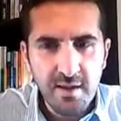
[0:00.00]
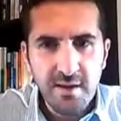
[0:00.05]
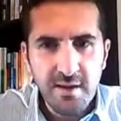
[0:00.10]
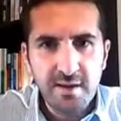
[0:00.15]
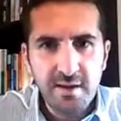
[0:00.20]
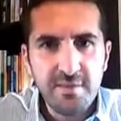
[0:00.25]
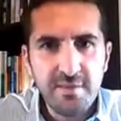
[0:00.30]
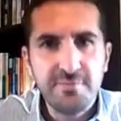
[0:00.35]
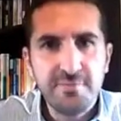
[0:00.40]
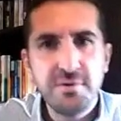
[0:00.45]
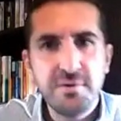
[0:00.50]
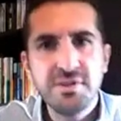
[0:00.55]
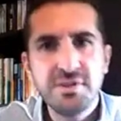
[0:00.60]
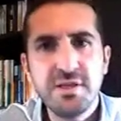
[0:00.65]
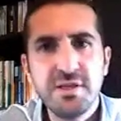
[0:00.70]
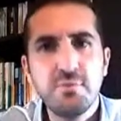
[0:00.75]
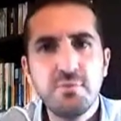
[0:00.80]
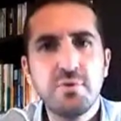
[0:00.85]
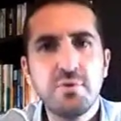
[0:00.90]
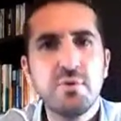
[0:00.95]
And the first
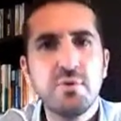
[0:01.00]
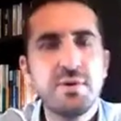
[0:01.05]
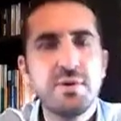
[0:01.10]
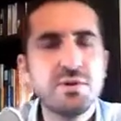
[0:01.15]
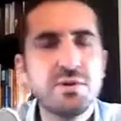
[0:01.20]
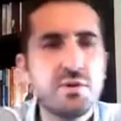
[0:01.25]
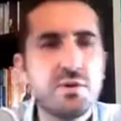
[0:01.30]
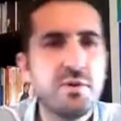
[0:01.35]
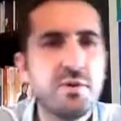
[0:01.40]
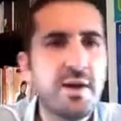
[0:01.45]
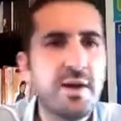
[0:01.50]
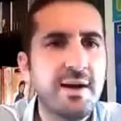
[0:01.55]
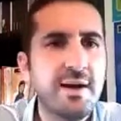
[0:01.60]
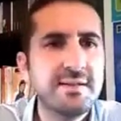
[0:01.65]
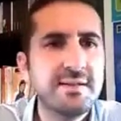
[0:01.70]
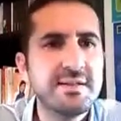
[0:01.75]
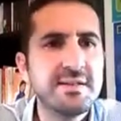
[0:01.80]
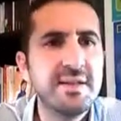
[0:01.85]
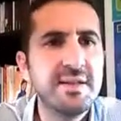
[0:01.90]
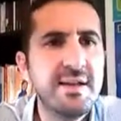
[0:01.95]
thing we're going to look at
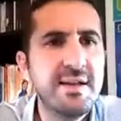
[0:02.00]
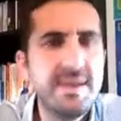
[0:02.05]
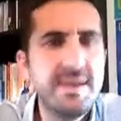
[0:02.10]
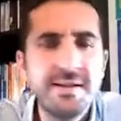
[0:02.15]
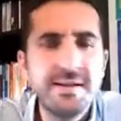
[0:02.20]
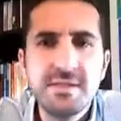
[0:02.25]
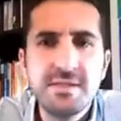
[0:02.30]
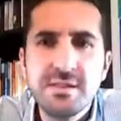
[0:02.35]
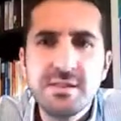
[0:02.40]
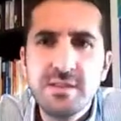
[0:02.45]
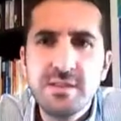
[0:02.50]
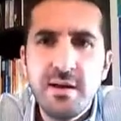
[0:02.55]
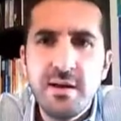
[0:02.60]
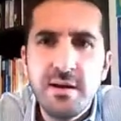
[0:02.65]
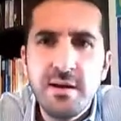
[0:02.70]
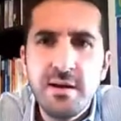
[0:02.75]
is